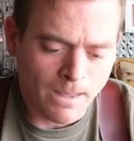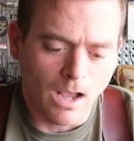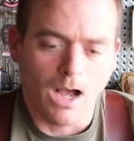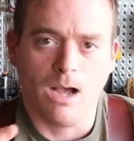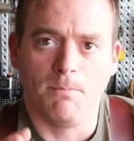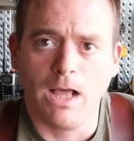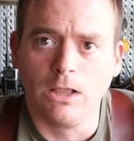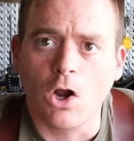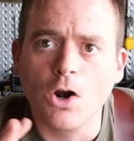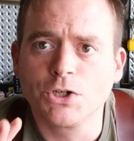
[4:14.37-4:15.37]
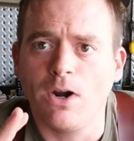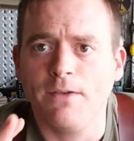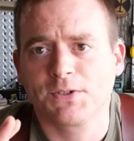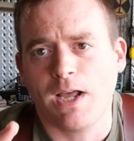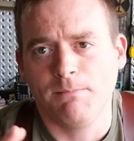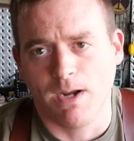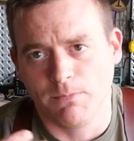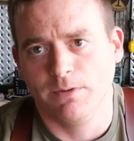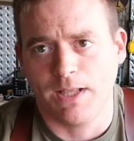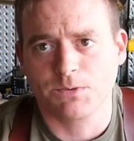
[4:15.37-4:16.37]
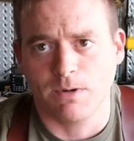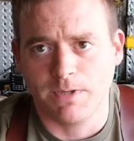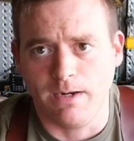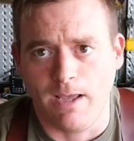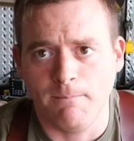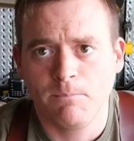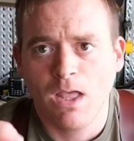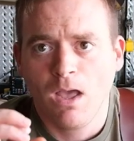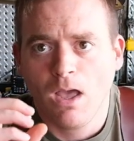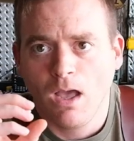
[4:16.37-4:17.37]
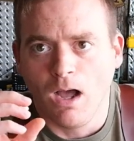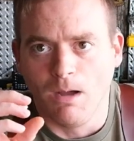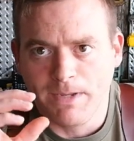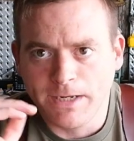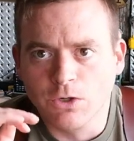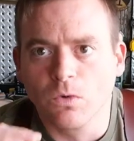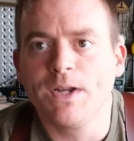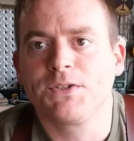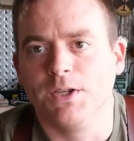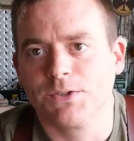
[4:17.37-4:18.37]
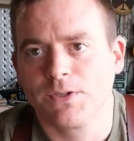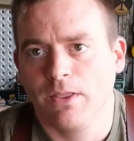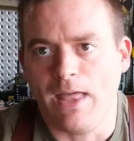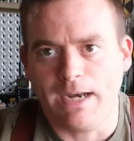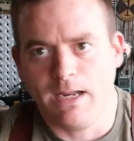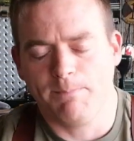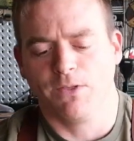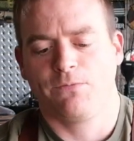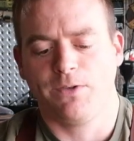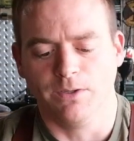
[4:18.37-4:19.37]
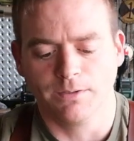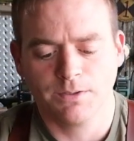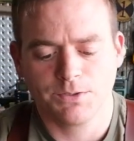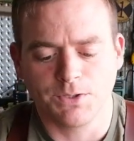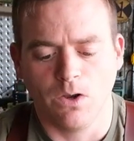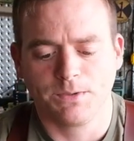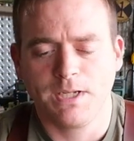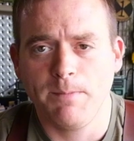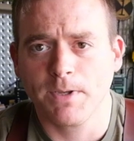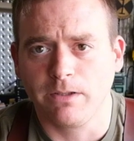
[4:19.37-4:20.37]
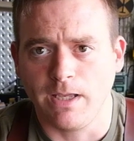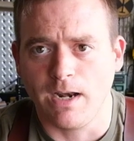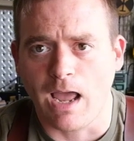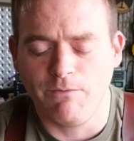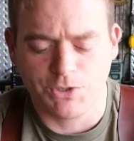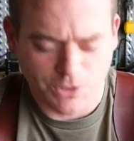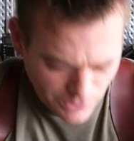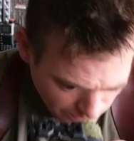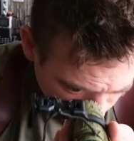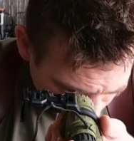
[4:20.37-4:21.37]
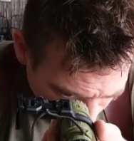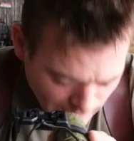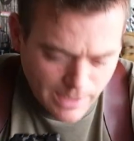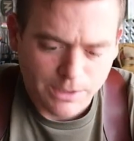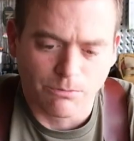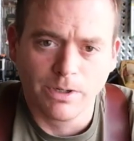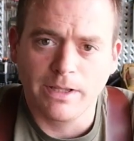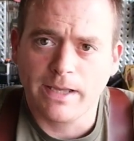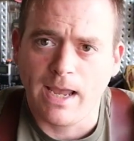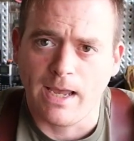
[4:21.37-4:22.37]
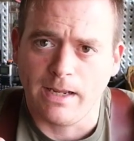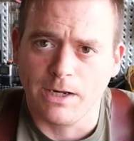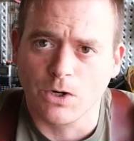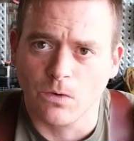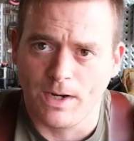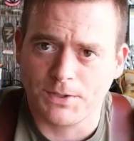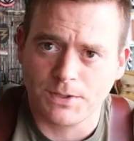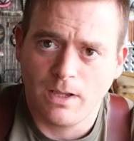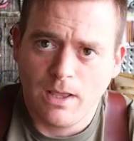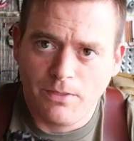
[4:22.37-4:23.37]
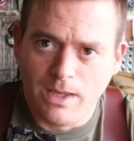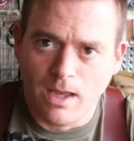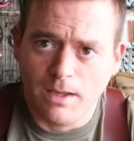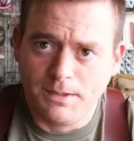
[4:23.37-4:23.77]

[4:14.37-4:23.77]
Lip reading: A larger f-stop number, and that's what I'm getting at, increases that depth of field. So typically a night vision unit, you really can't increase the